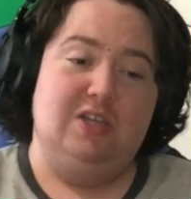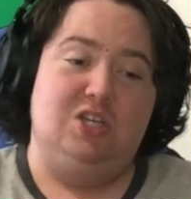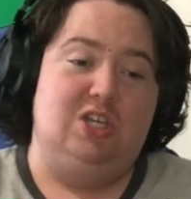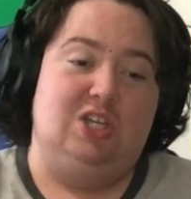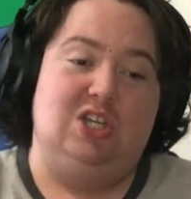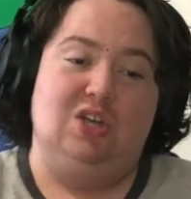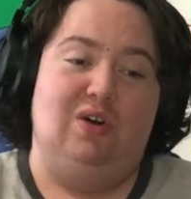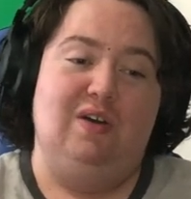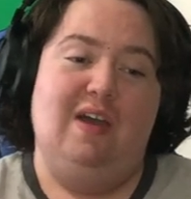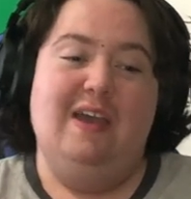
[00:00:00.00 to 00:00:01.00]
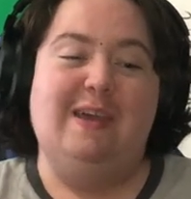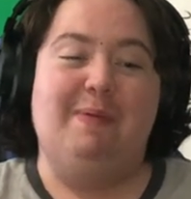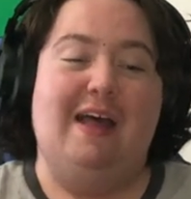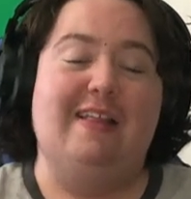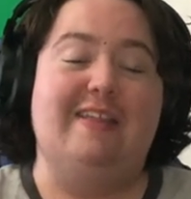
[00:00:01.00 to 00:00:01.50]
sure. Yeah,
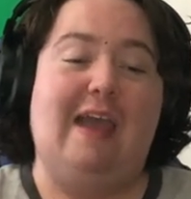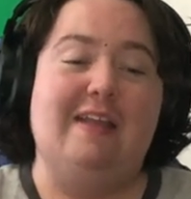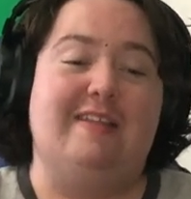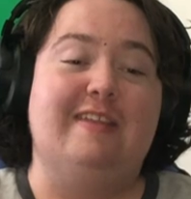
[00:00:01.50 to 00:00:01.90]
but it's,